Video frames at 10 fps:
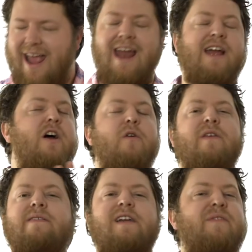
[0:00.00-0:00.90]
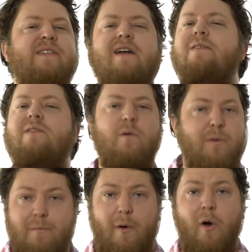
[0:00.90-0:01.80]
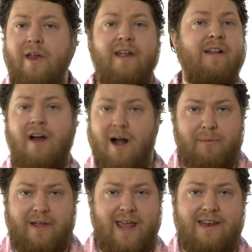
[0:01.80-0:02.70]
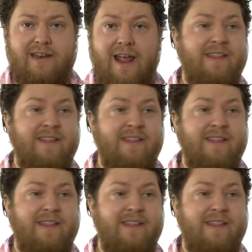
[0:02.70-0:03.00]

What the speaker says: And I know this stuff sounds super boring and complicated,